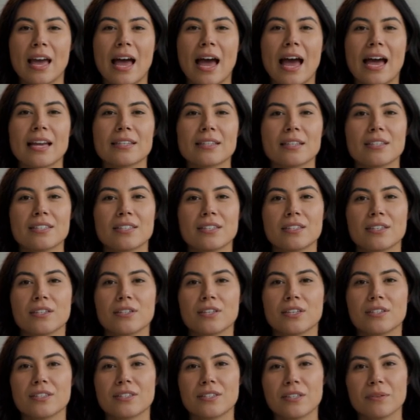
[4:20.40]
And this isn't
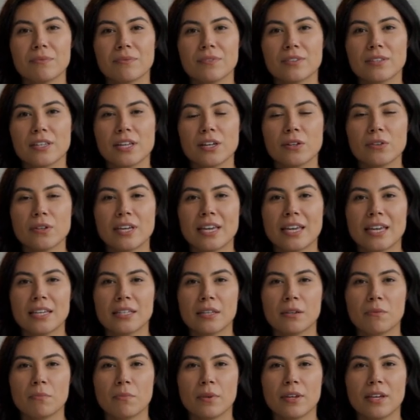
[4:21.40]
just some theory.
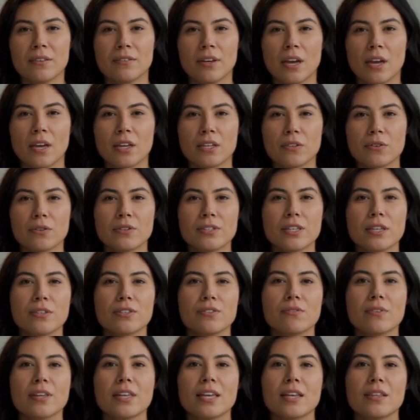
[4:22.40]
One of the articles I
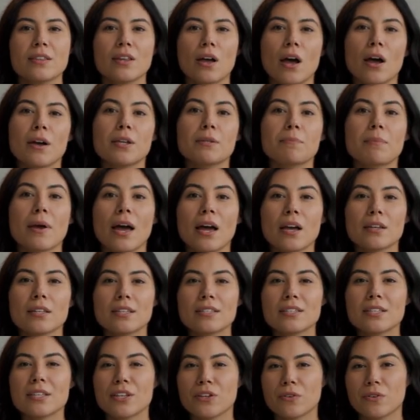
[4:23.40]
was reading talked about a
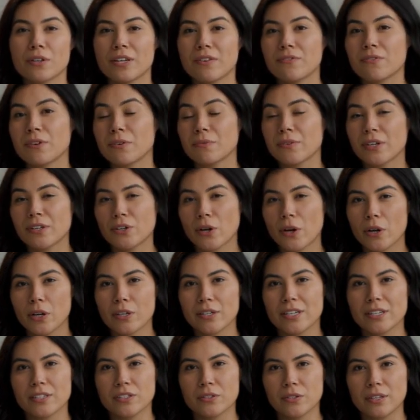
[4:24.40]
security firm that's
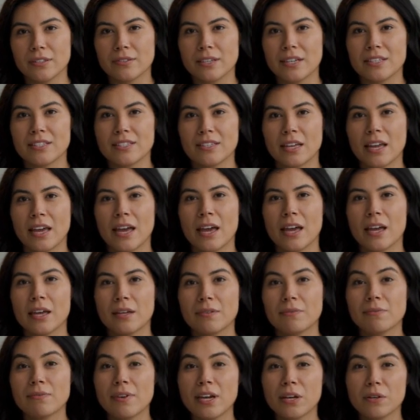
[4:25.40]
already doing this.
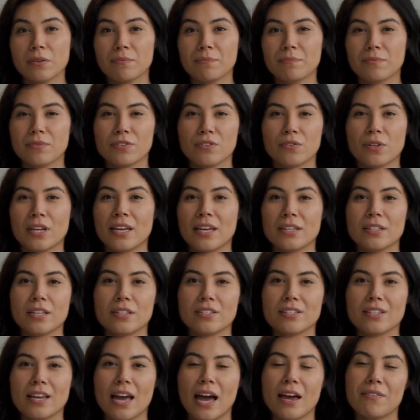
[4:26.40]
They're training their
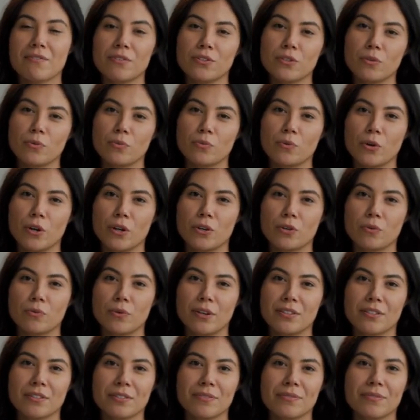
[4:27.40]
staff to work
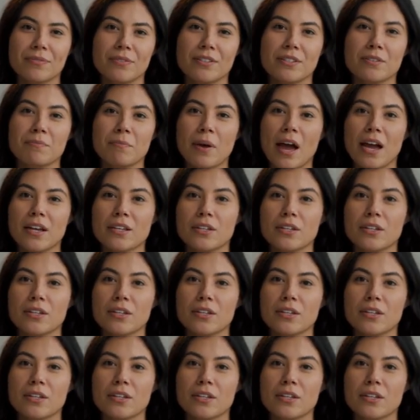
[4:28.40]
with Spot